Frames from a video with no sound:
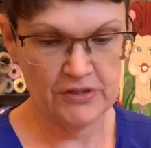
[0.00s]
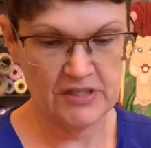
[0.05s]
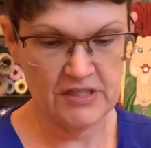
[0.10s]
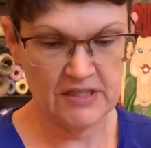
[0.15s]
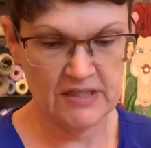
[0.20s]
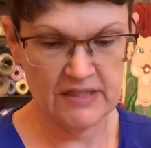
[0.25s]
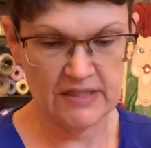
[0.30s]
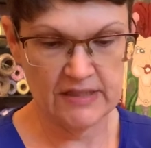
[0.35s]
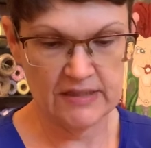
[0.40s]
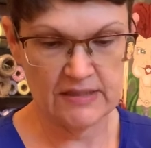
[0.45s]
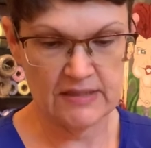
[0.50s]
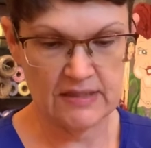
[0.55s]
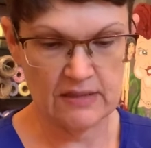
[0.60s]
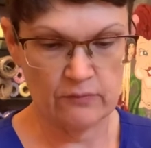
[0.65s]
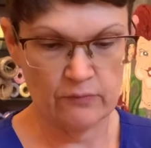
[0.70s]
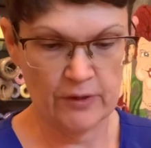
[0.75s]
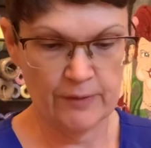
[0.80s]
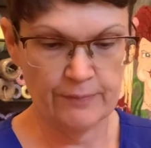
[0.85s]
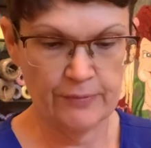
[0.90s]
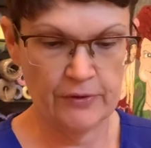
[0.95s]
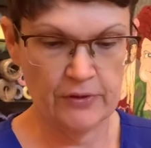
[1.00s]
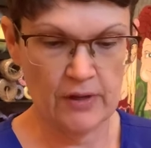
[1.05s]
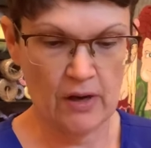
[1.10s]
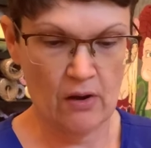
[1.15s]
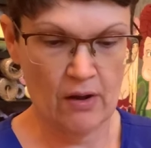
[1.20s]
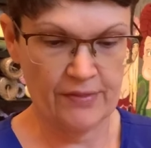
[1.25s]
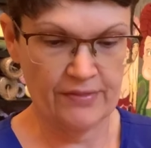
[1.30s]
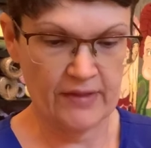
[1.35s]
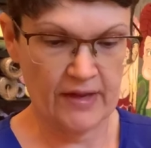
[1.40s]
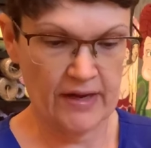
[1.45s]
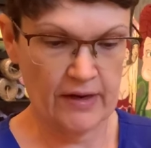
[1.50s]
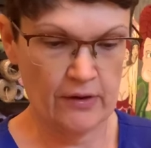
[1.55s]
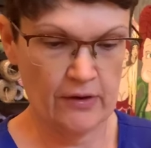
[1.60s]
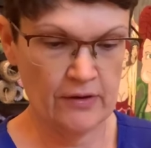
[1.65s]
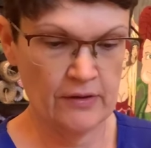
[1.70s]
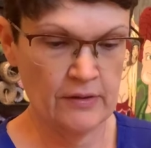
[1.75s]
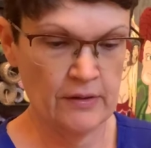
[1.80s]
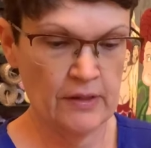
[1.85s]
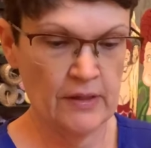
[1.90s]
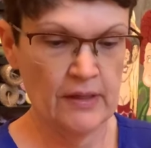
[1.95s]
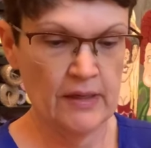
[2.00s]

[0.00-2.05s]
6 that we put on there.